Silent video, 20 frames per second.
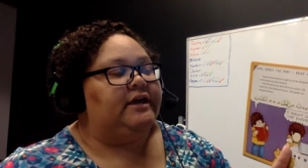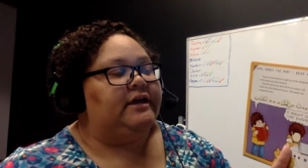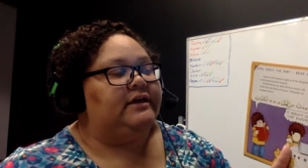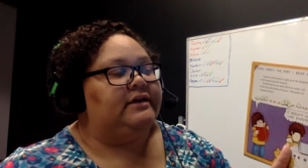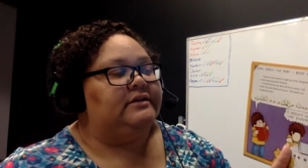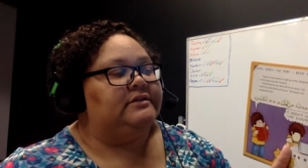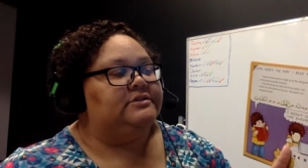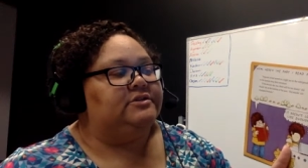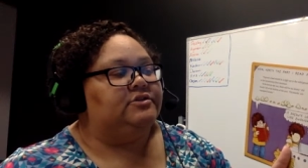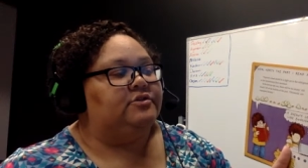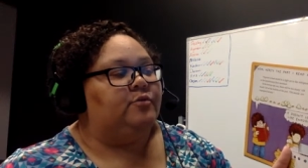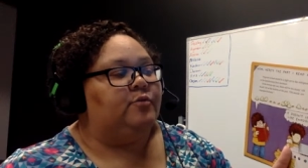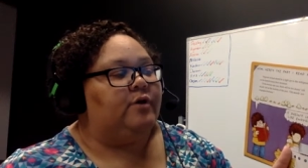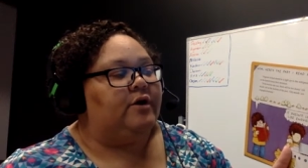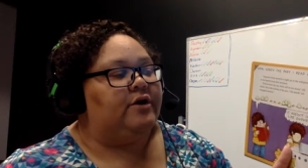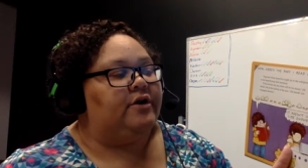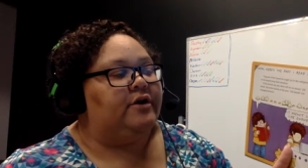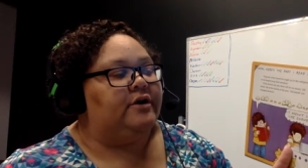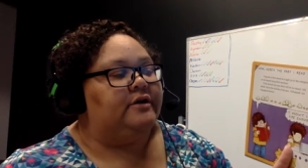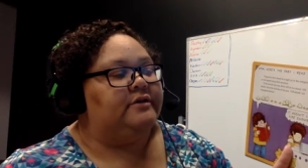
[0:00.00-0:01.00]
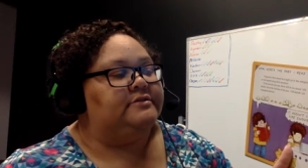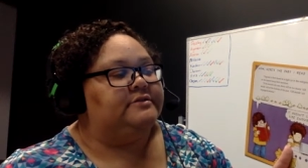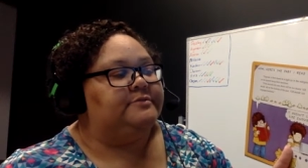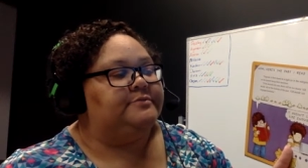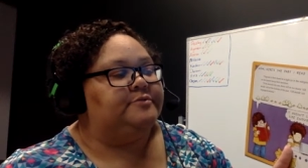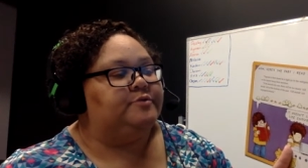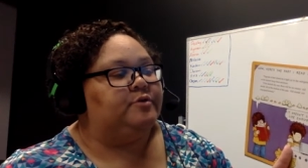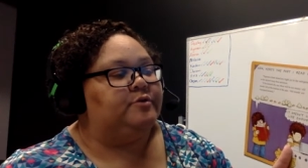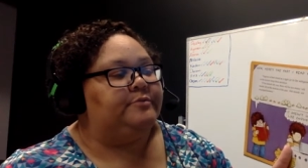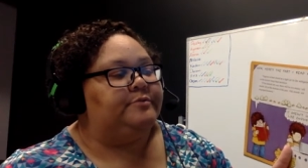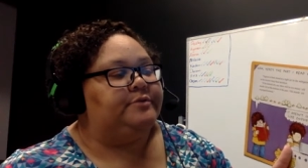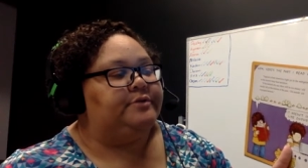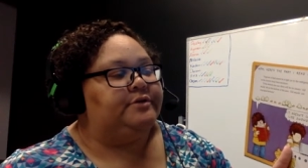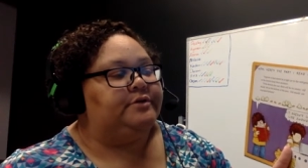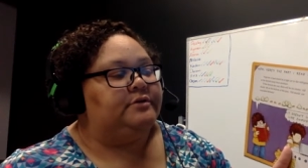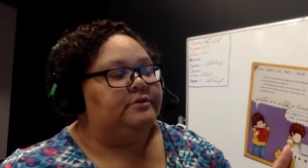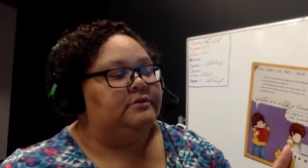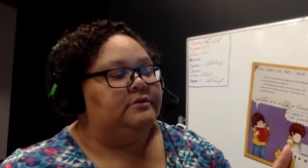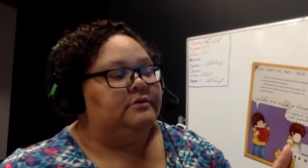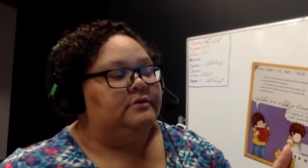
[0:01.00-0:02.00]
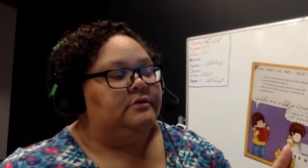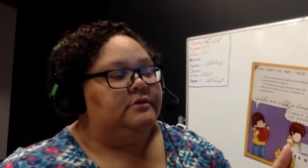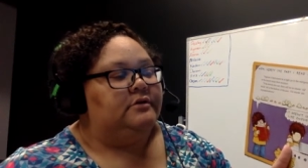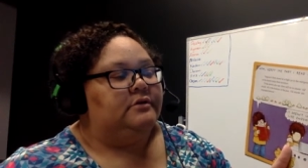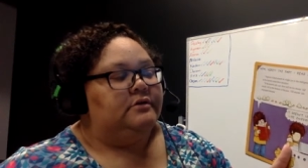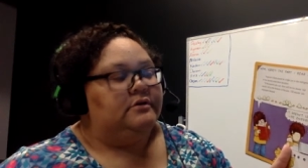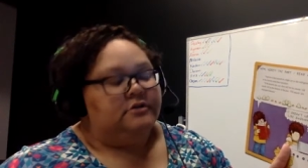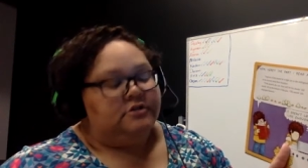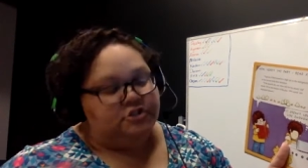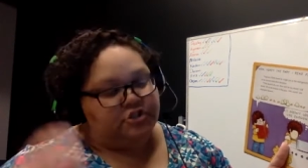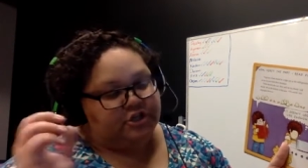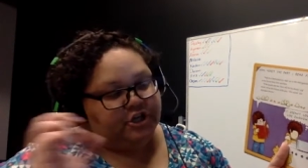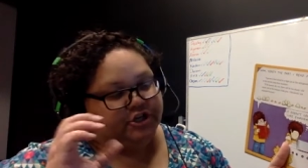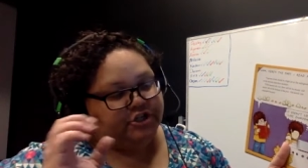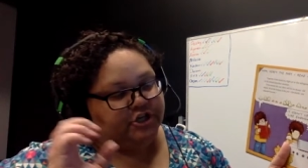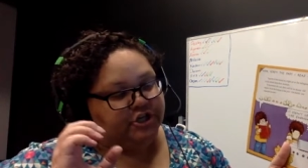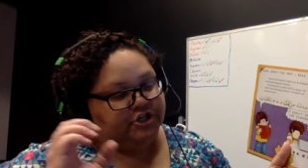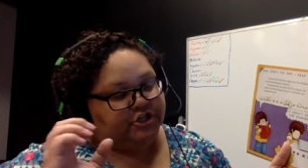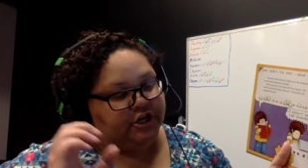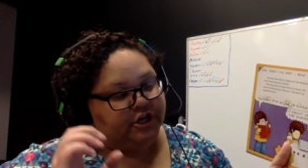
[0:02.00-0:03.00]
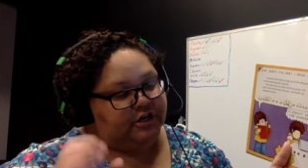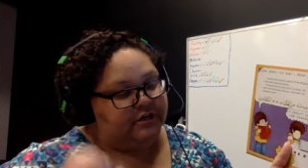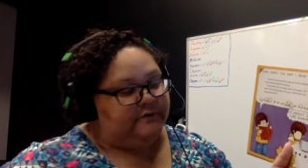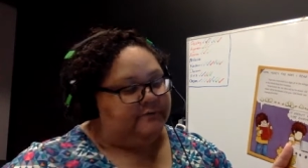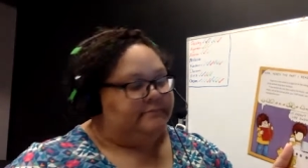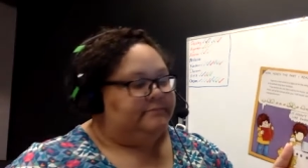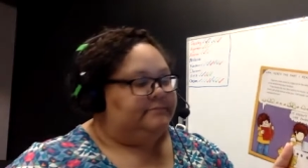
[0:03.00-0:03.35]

it until the water is absorbed. Shake, shake, shake.